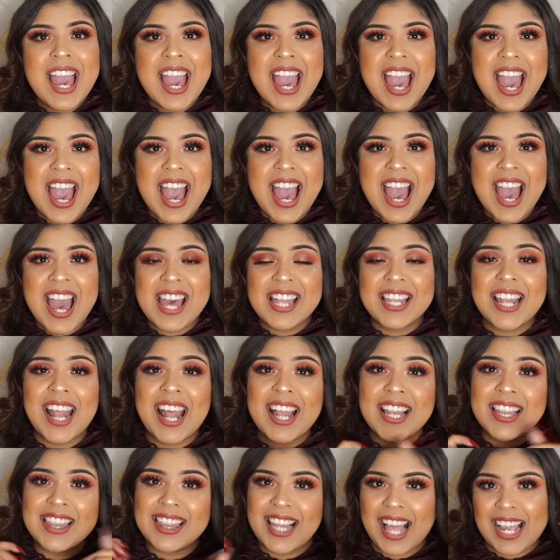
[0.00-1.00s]
and
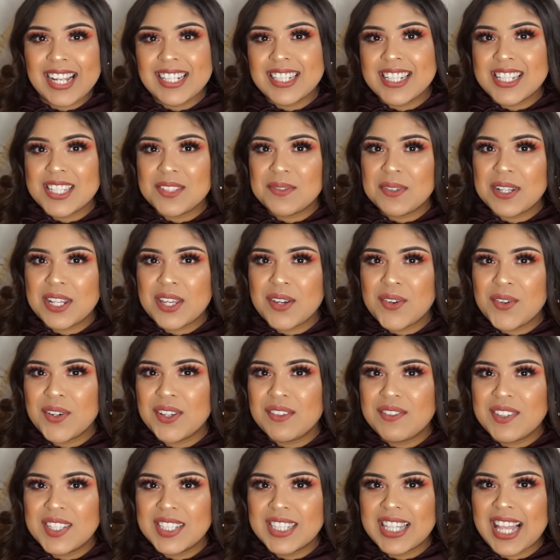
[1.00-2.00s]
like this video
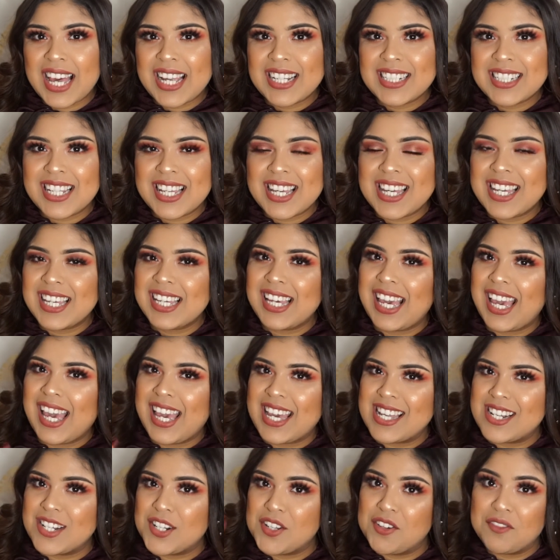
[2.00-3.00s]
if you liked it,
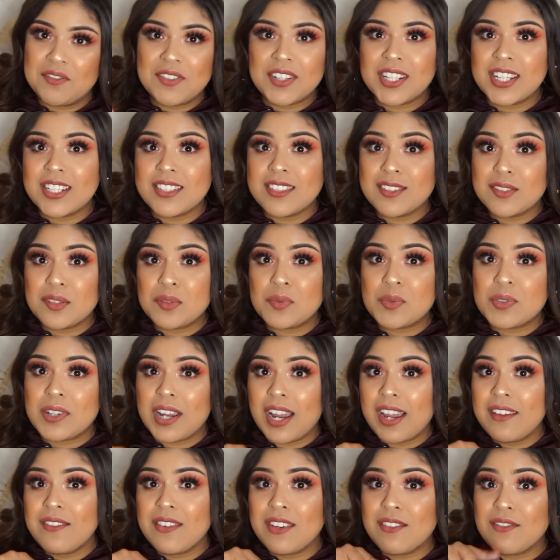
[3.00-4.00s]
and don't forget to
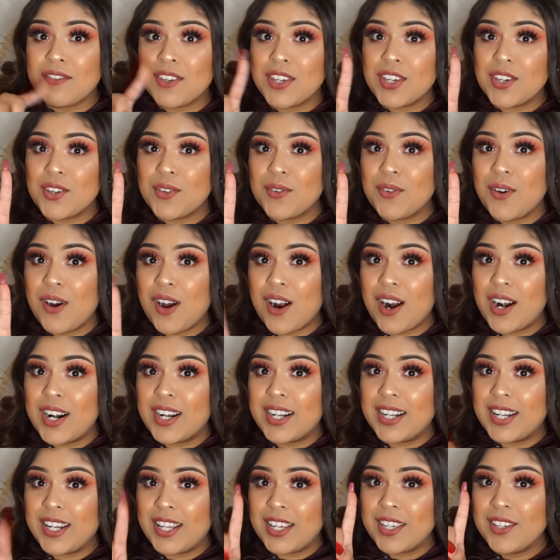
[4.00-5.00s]
subscribe if you are
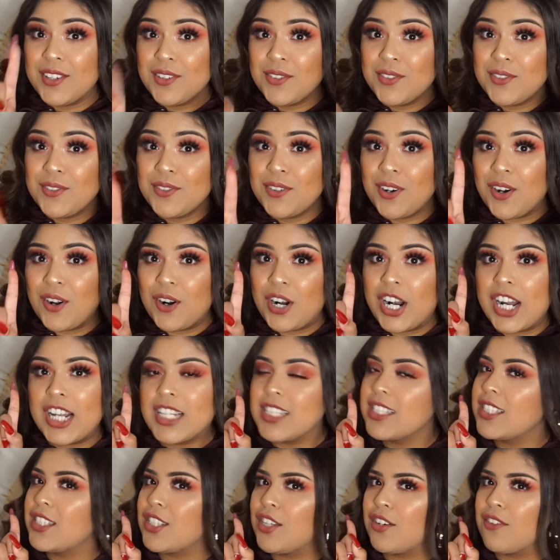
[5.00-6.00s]
new or
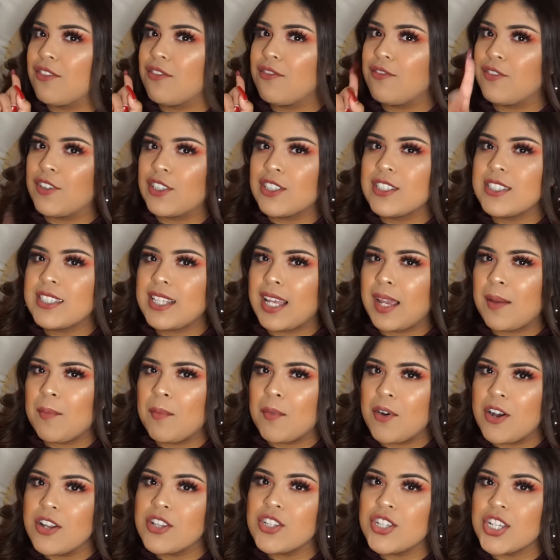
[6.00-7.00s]
it's your first time
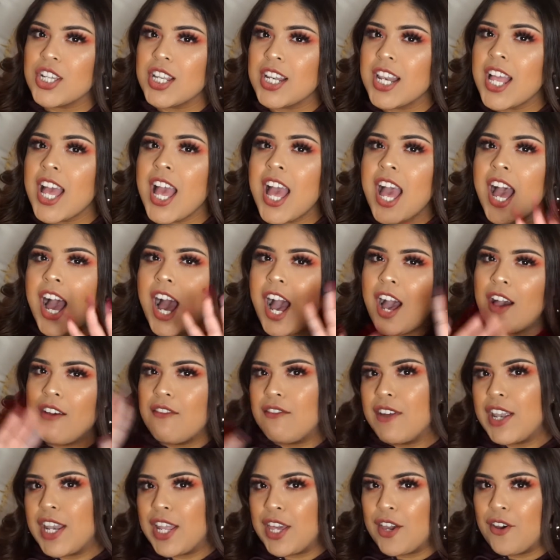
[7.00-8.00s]
watching a
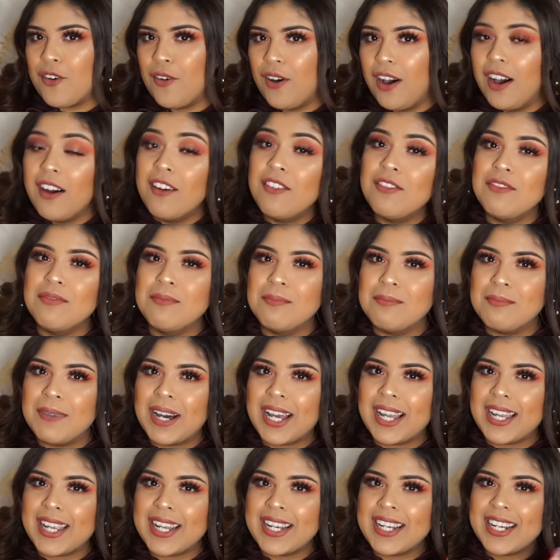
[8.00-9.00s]
video of
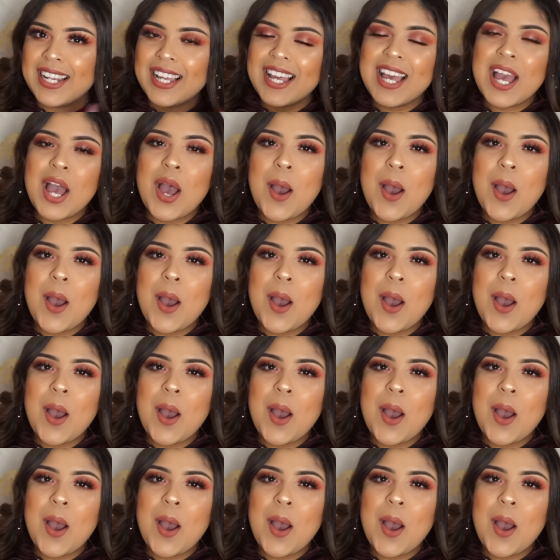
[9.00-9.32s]
mine.